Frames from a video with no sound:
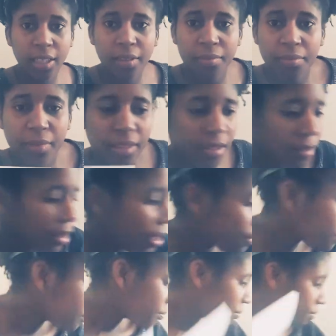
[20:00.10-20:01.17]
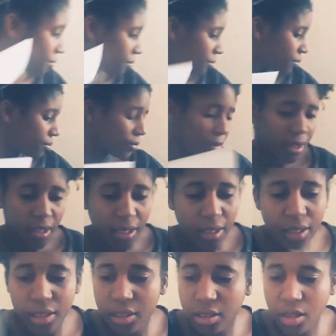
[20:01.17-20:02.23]
That's okay.
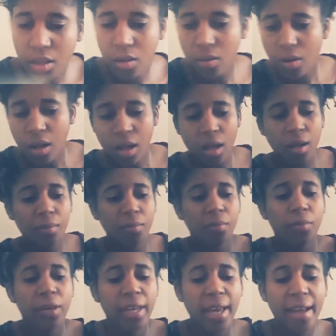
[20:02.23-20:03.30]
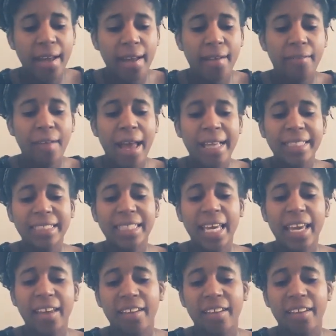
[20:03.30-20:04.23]
So we have Isaiah